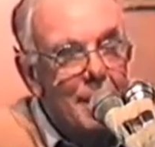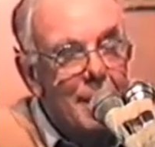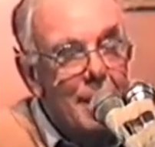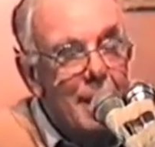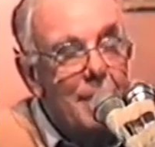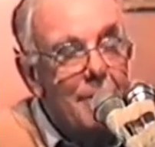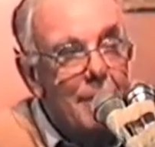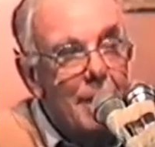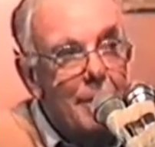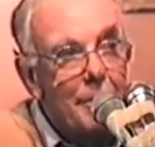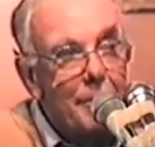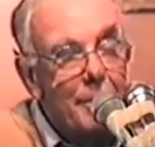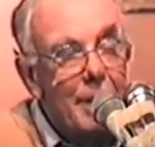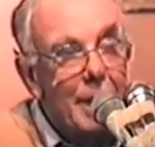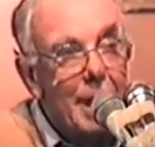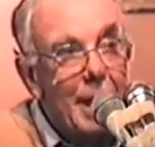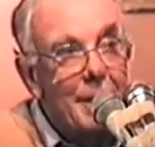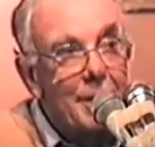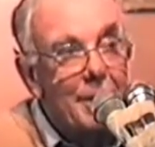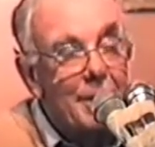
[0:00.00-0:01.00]
Anyway, we
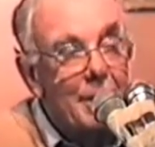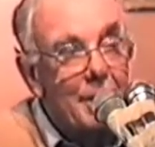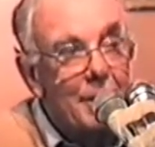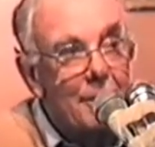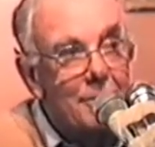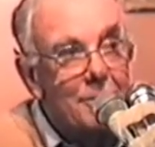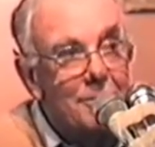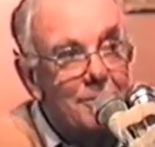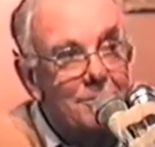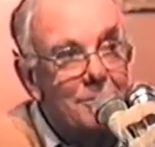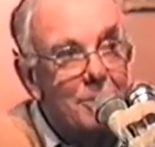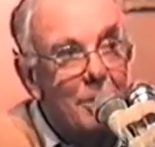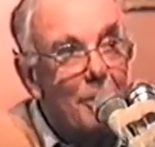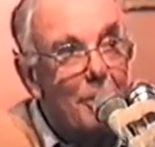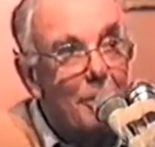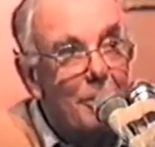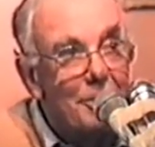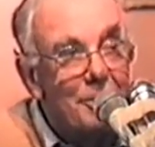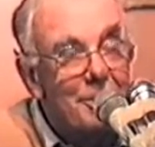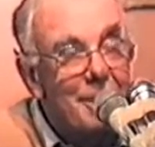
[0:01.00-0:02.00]
landed at
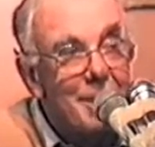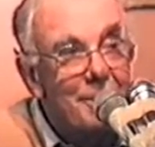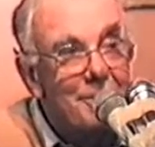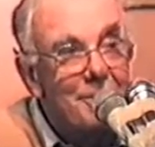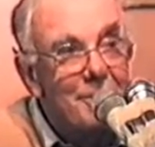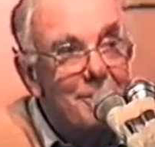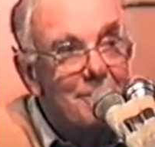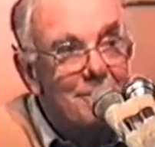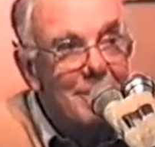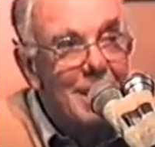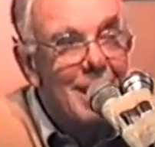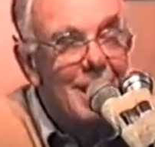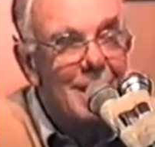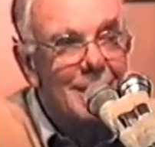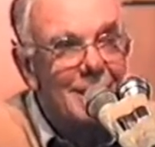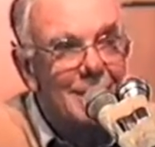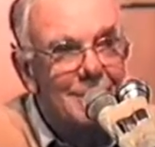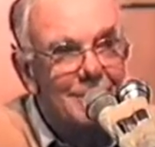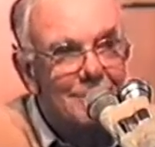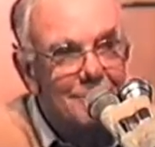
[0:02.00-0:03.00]
Launceston
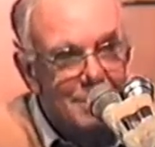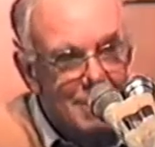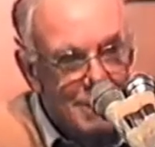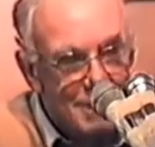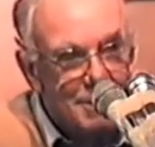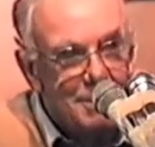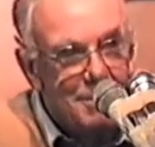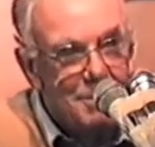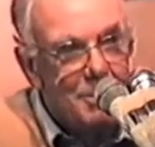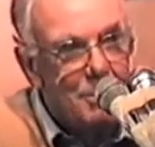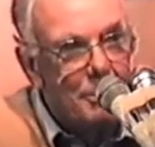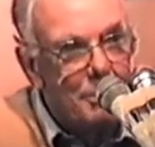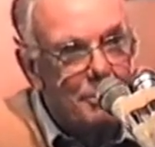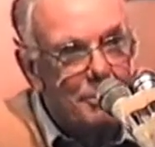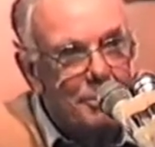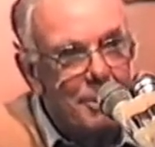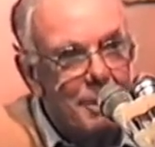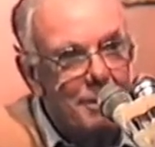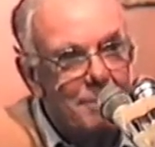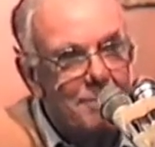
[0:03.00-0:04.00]

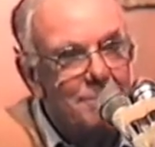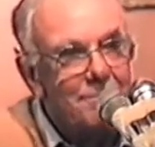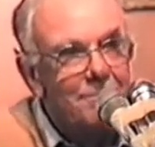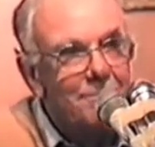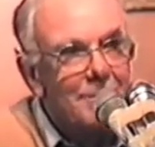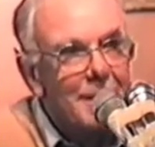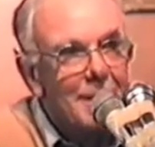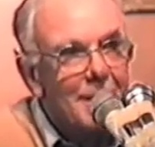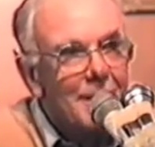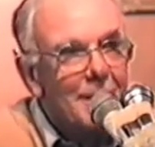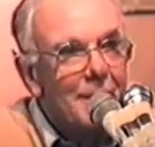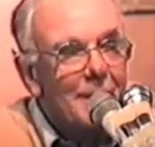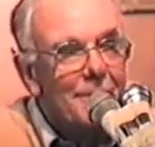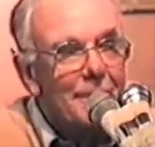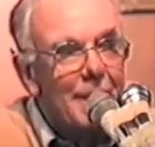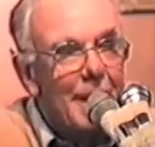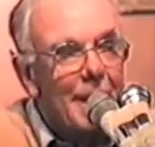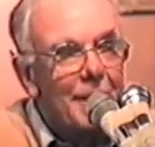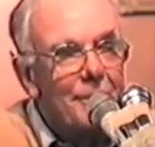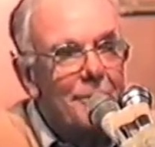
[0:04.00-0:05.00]
for
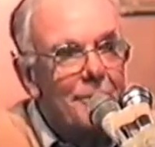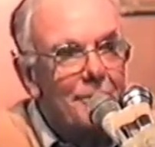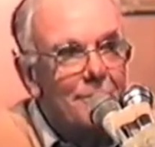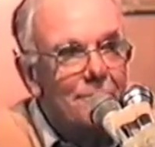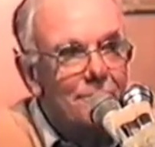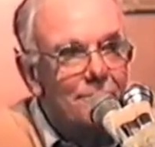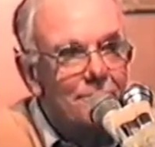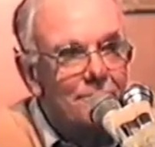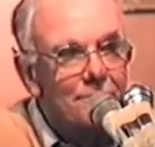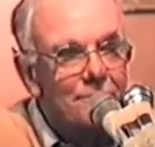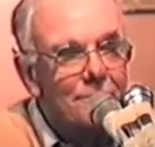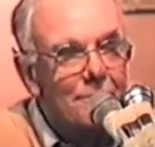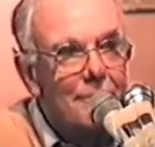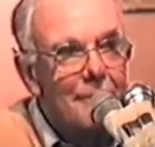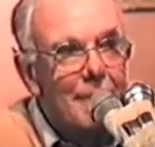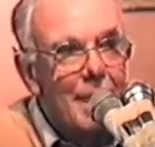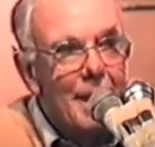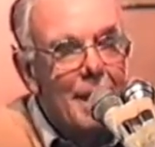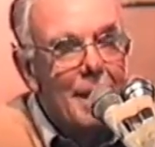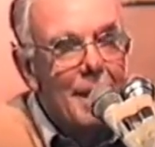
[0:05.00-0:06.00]
lunch,
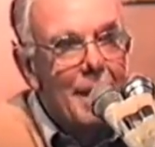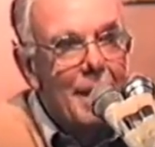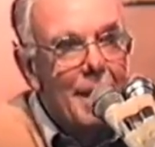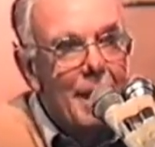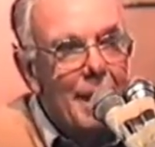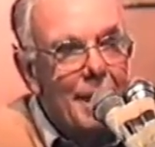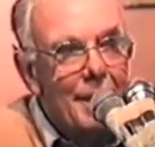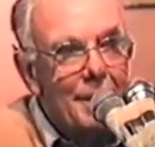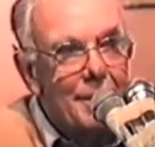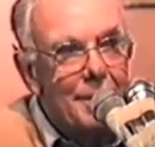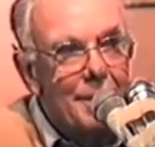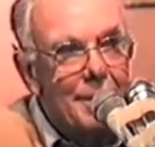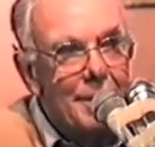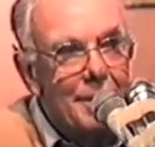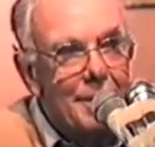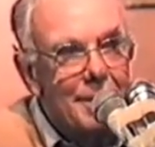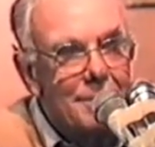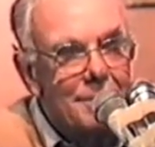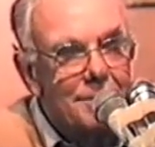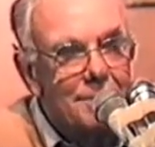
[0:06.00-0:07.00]
and
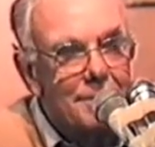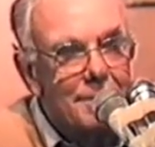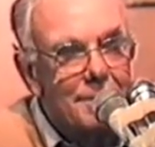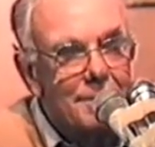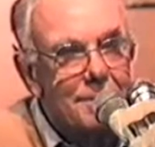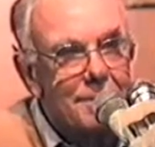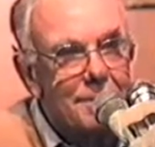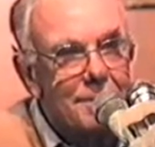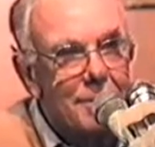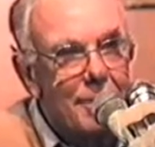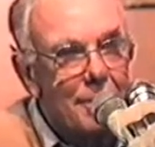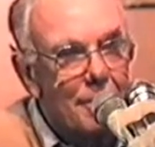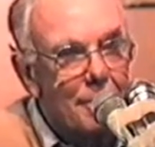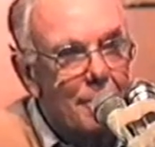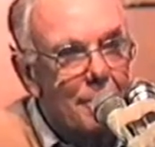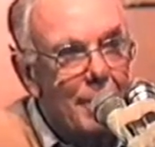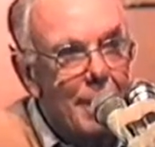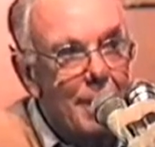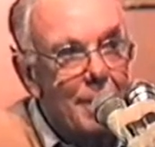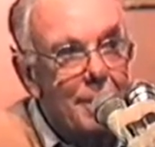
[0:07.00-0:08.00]
toddled
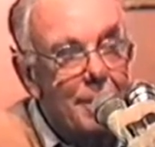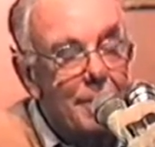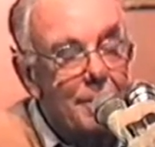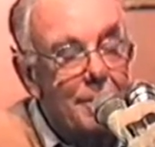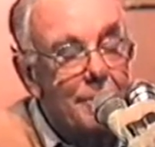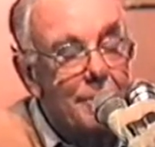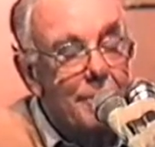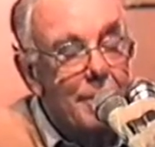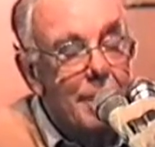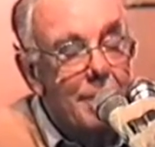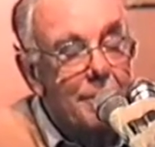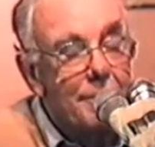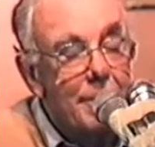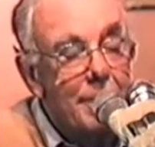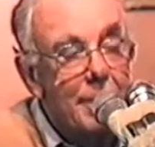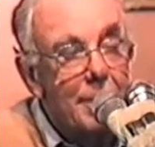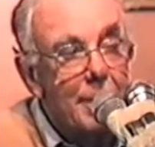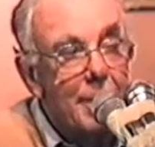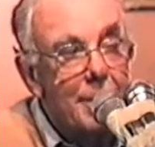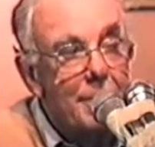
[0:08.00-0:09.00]
around, and it was a very,
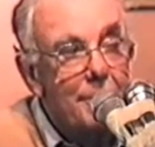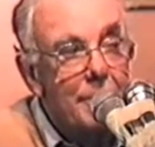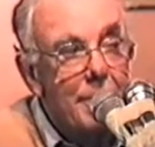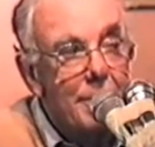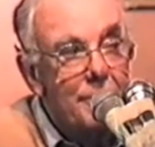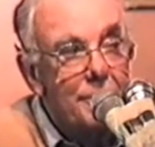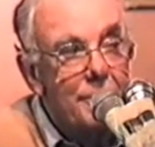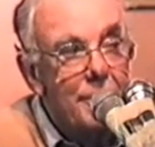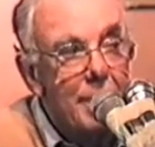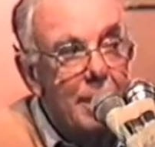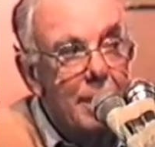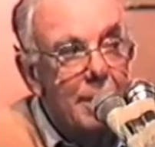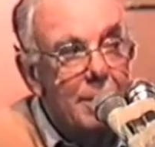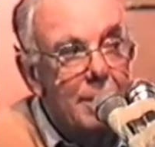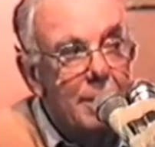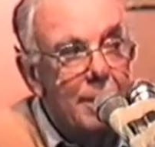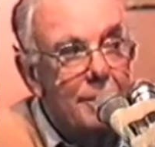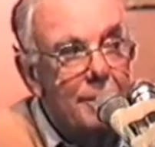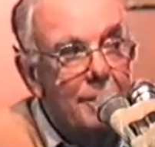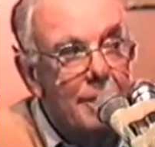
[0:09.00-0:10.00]
very nice way of seeing
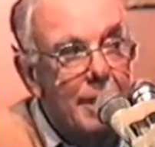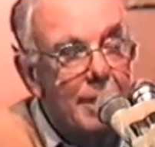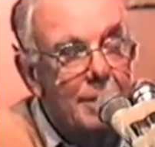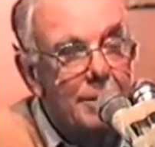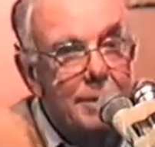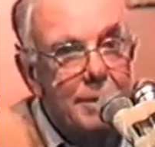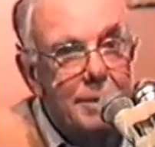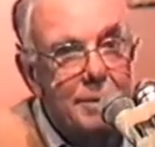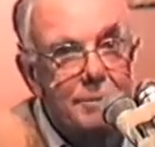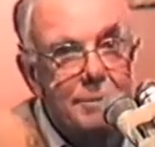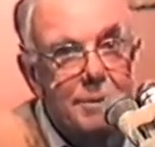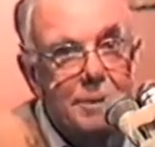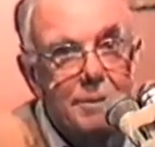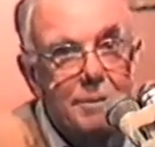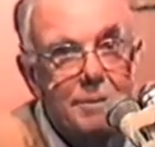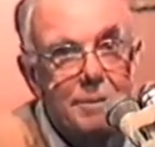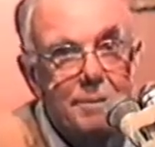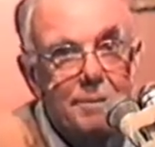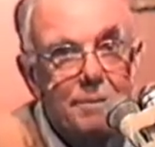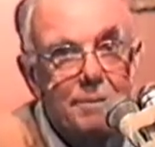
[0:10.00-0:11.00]
country, actually. So
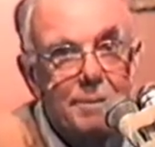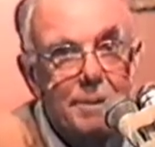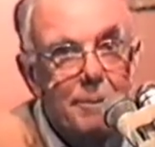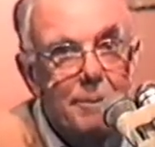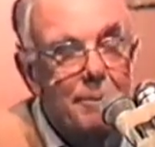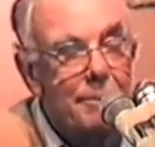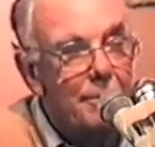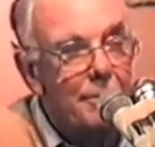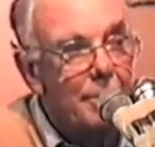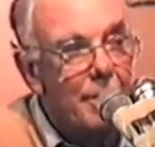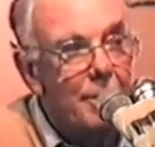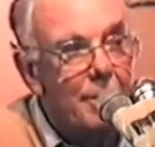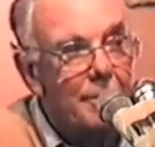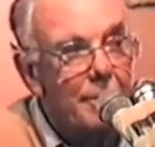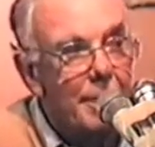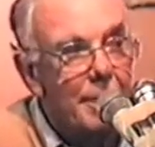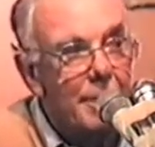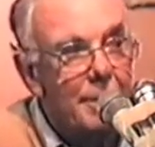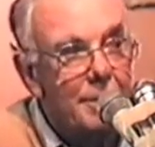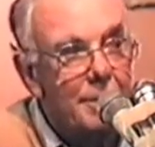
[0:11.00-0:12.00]
if some of you go
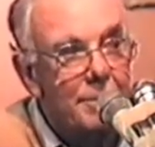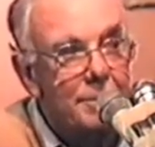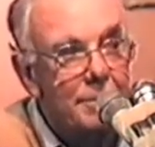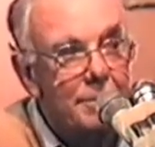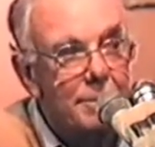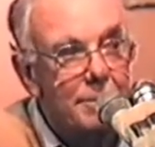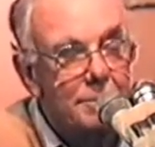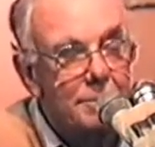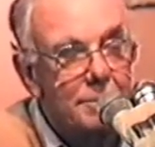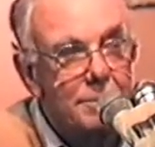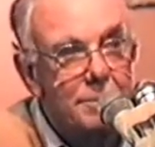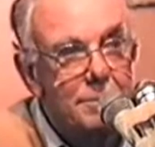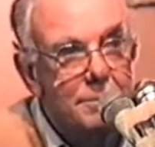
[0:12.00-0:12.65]
there, I mean,